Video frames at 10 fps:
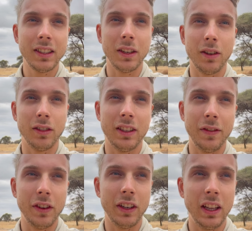So
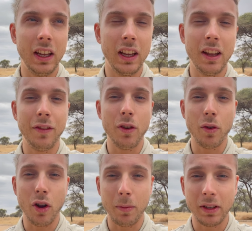definitely, if you are
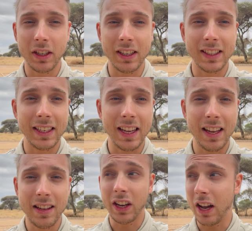coming to
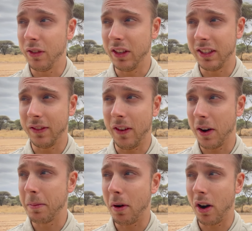Tanzania, check out this
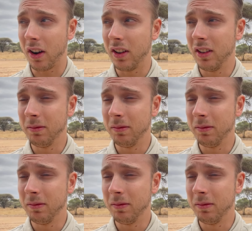safari park